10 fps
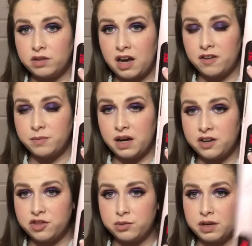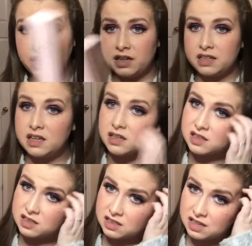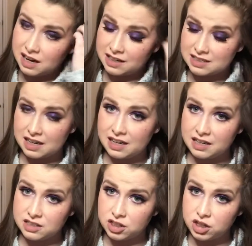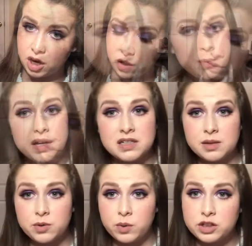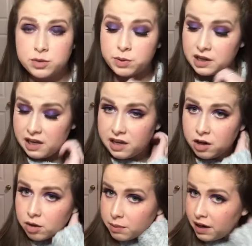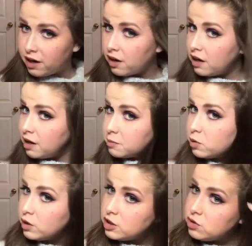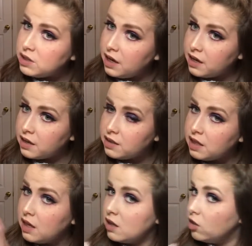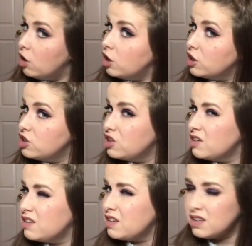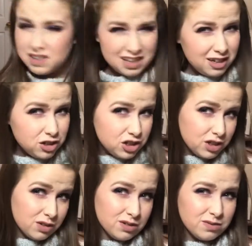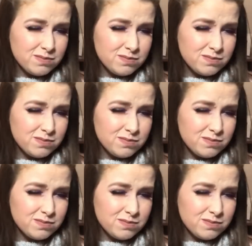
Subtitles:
only have mine at 390 because that's as high as I need it to go. Because I'm going to put heat on my hair, I am going to take the Longe heat shield